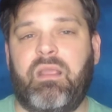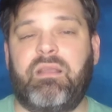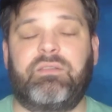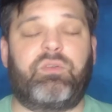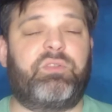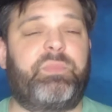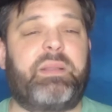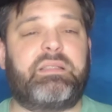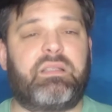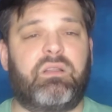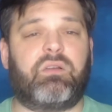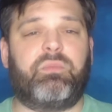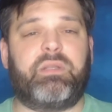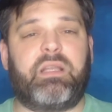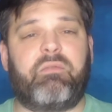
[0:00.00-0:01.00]
So I spent a
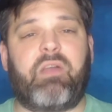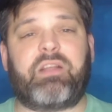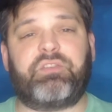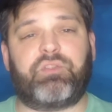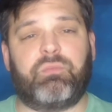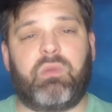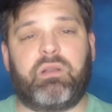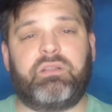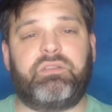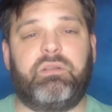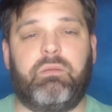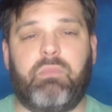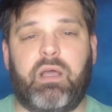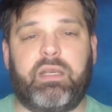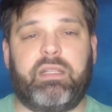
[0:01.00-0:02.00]
little bit of extra
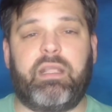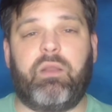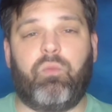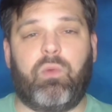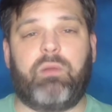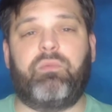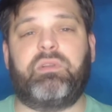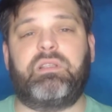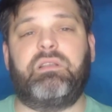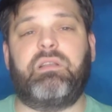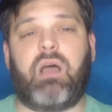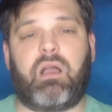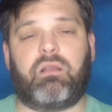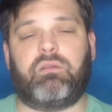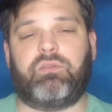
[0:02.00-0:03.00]
money and went with the
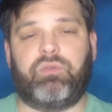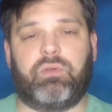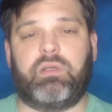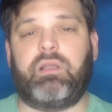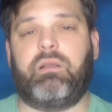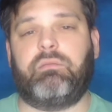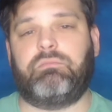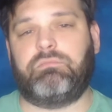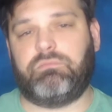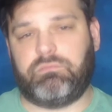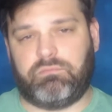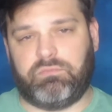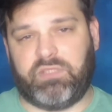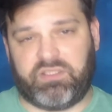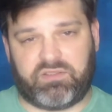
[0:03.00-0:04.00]
Noctua,
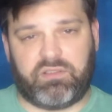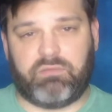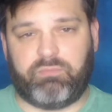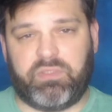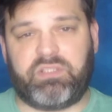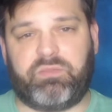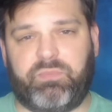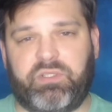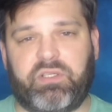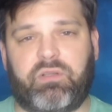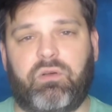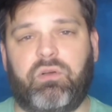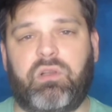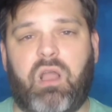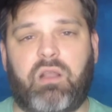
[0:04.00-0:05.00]
this
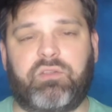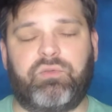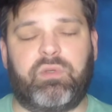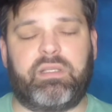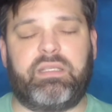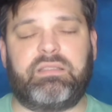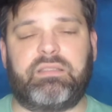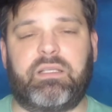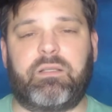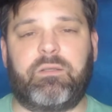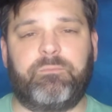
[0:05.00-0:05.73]
particular Noctua heatsink.